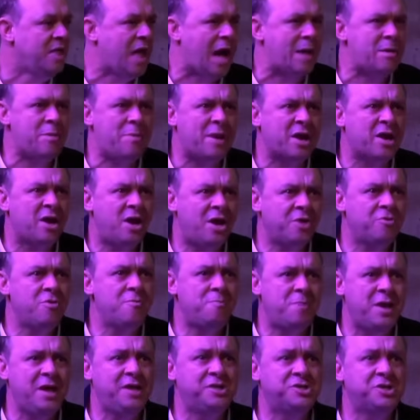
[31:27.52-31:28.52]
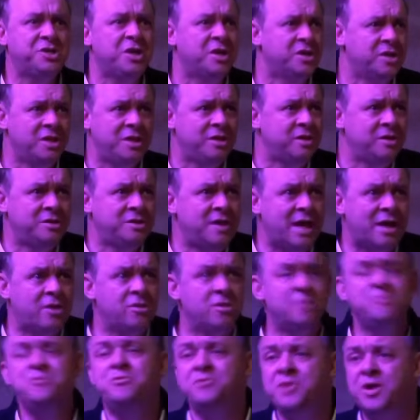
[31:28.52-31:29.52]
Uh, about one hundred pages. Not
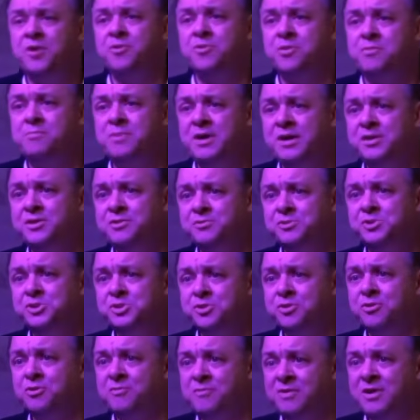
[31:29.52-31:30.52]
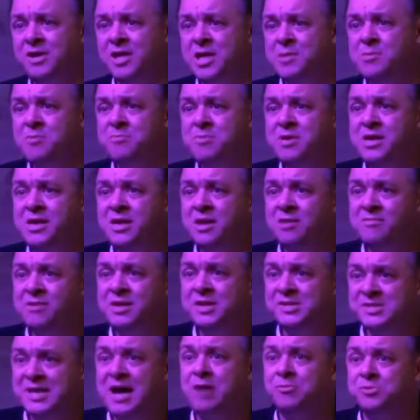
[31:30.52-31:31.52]
all of you know that Badiou's third volume of Being an
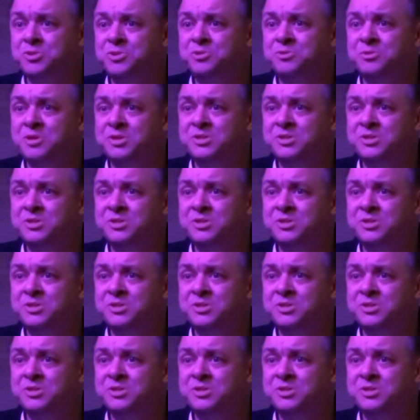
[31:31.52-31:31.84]
Event is out.